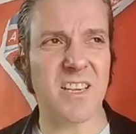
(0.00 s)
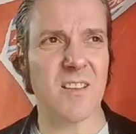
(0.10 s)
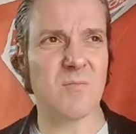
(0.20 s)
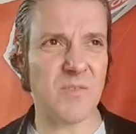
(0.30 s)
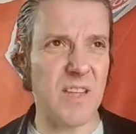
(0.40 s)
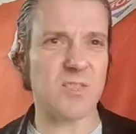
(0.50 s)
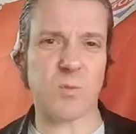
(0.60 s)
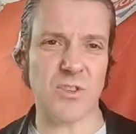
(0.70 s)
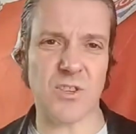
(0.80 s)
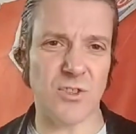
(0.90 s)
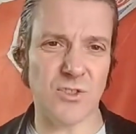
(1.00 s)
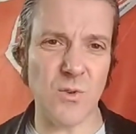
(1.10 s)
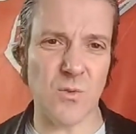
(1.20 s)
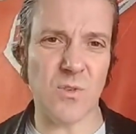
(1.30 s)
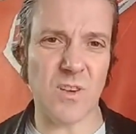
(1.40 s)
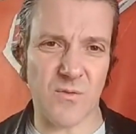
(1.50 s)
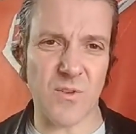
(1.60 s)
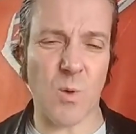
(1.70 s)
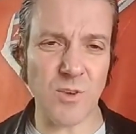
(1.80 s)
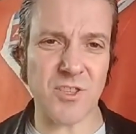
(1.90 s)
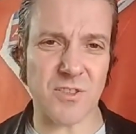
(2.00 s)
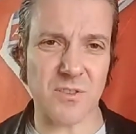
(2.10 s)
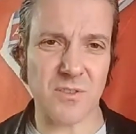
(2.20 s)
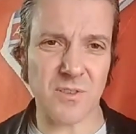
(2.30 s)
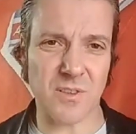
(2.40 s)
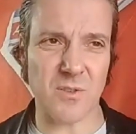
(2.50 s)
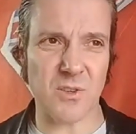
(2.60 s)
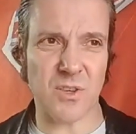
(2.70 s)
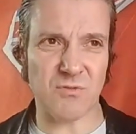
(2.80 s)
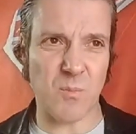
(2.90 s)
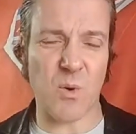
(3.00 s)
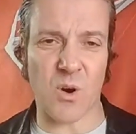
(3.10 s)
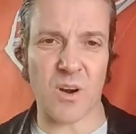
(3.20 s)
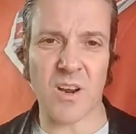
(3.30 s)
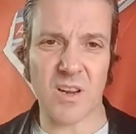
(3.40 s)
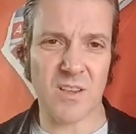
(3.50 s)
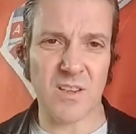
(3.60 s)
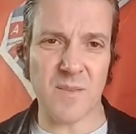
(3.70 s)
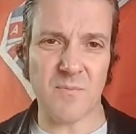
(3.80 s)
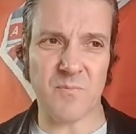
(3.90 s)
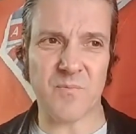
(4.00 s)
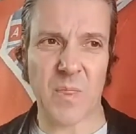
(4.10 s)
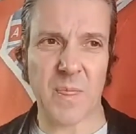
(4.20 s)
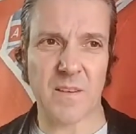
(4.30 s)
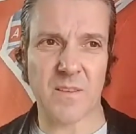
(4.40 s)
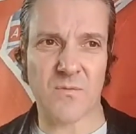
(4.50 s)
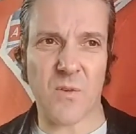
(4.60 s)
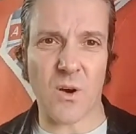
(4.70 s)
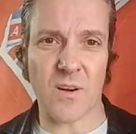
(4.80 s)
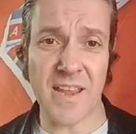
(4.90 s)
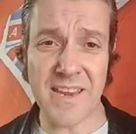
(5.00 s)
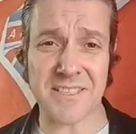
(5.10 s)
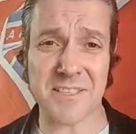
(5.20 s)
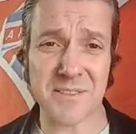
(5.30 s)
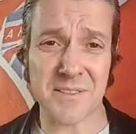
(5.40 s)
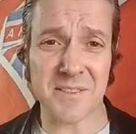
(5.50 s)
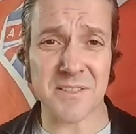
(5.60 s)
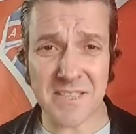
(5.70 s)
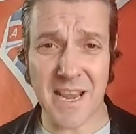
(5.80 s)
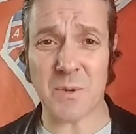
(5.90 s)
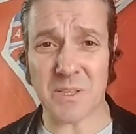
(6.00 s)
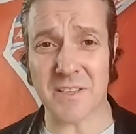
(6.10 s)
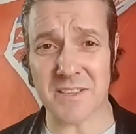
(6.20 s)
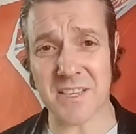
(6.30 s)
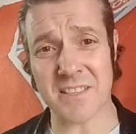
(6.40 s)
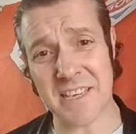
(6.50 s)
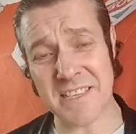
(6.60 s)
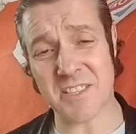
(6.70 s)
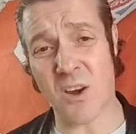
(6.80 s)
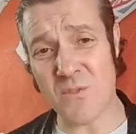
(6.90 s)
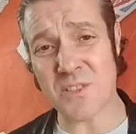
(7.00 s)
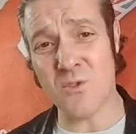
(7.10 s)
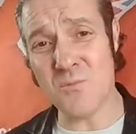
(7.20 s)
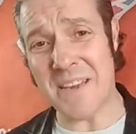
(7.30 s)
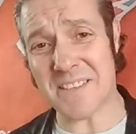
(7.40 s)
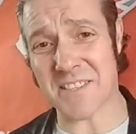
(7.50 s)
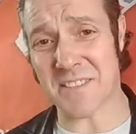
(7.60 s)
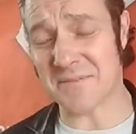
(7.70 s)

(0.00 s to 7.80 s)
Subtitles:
but that's what you could do if you wanted. You know, you could report him for hate, see how he likes a taste of his own medicine.